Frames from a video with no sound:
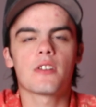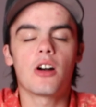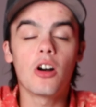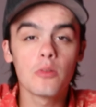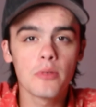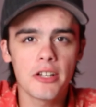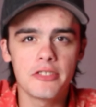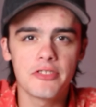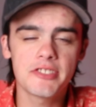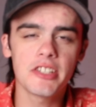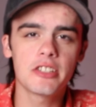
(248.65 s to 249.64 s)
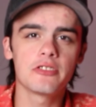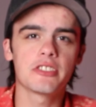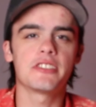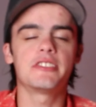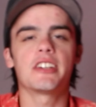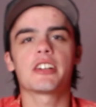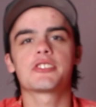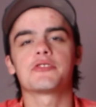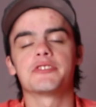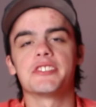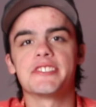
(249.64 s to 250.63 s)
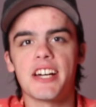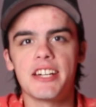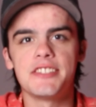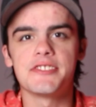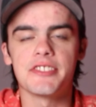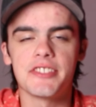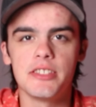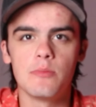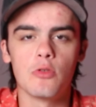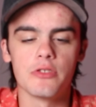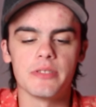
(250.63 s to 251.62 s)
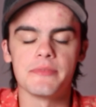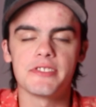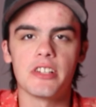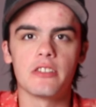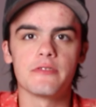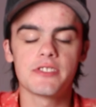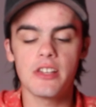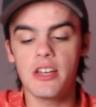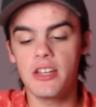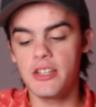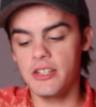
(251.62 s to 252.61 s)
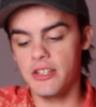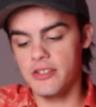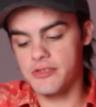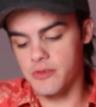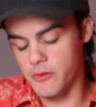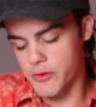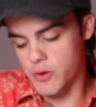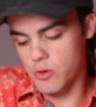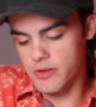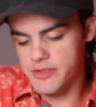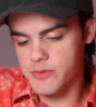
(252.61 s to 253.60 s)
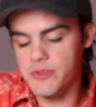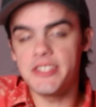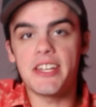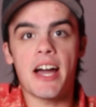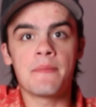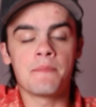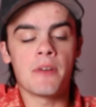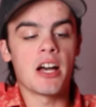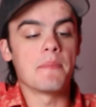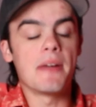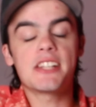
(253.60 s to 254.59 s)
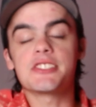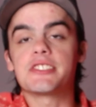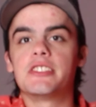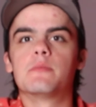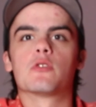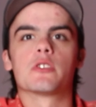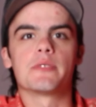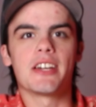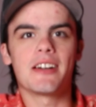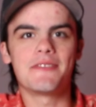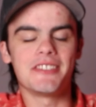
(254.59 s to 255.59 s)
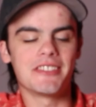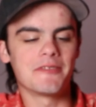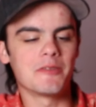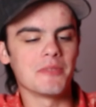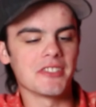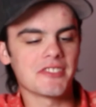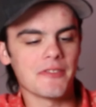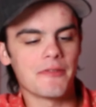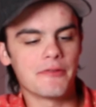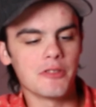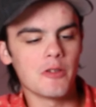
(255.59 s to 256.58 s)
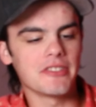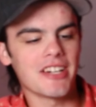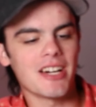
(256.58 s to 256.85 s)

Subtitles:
Alrighty, let's take a look at the actual designs of the keyboard themselves. So of course, with the Magic Keyboard, we have the infamous floating